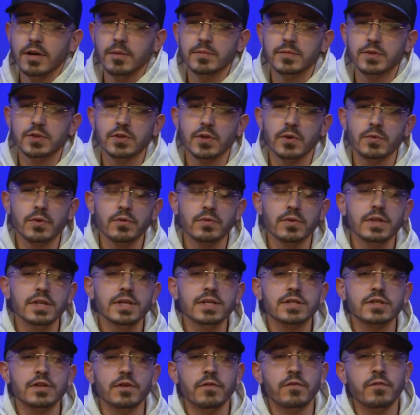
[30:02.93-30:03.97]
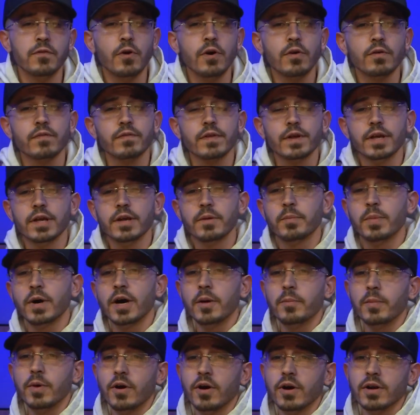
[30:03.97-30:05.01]
So we released a Fall River hip
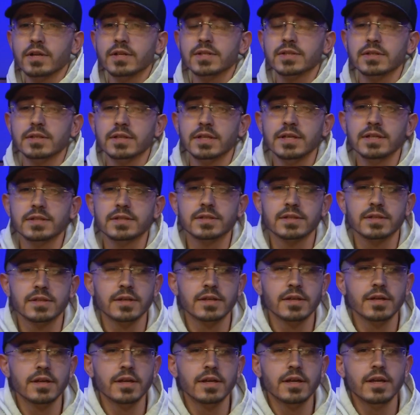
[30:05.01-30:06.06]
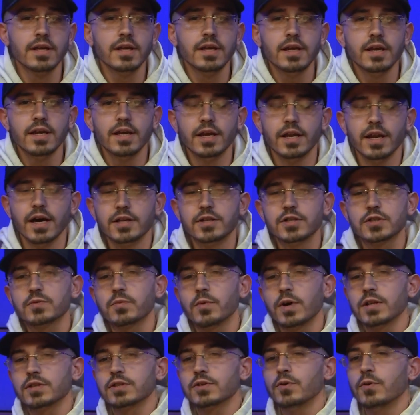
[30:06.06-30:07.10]
hop artist list, and I just
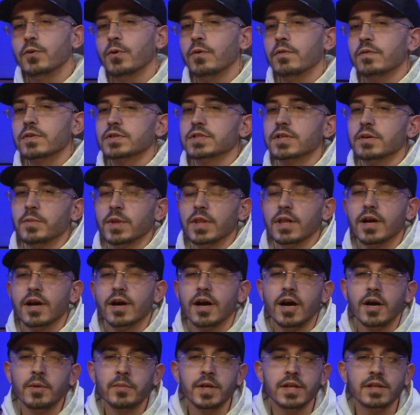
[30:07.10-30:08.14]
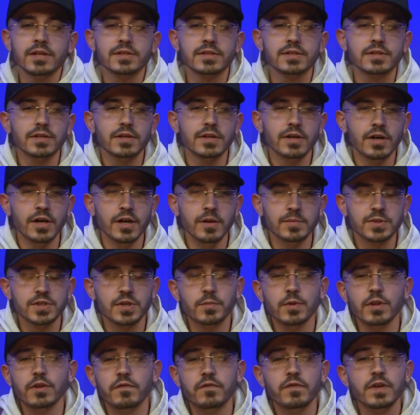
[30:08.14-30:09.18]
wanted to go over some of the comments,
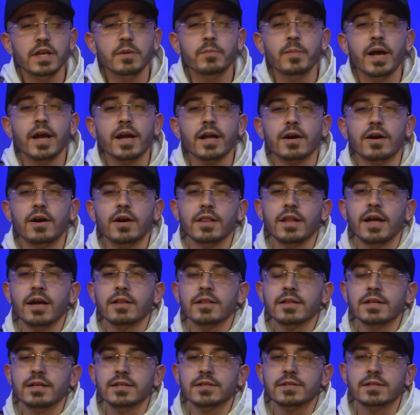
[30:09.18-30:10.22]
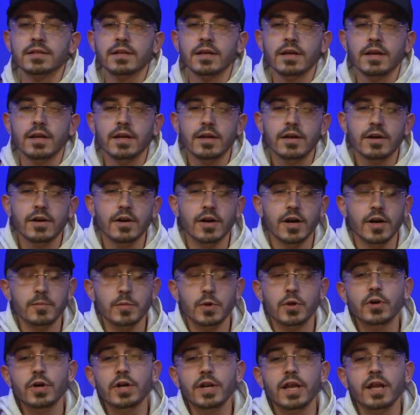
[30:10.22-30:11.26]
some of the feedback on that list,
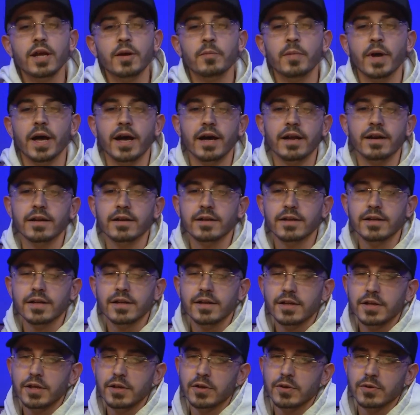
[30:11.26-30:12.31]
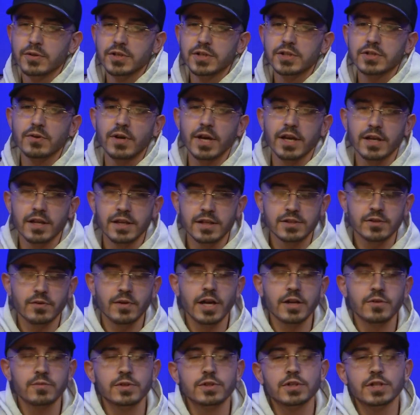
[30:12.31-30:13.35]
good and bad. You know, just so I can
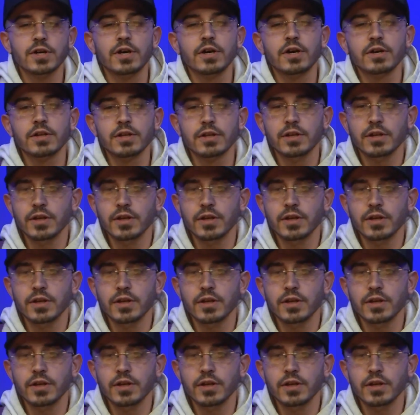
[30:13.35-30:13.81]
interact with y'all.